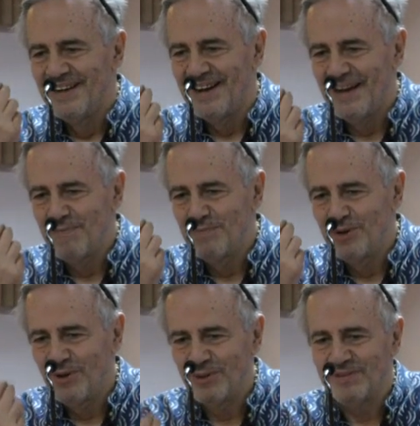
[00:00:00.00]
I am
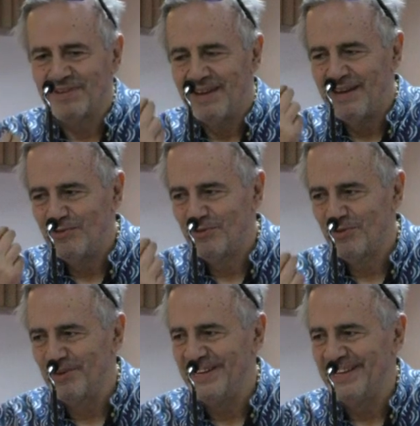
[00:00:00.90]
not a
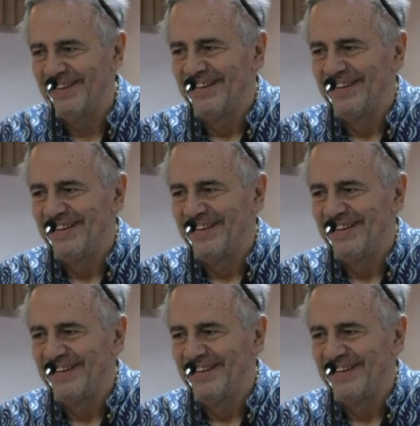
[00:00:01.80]
tree,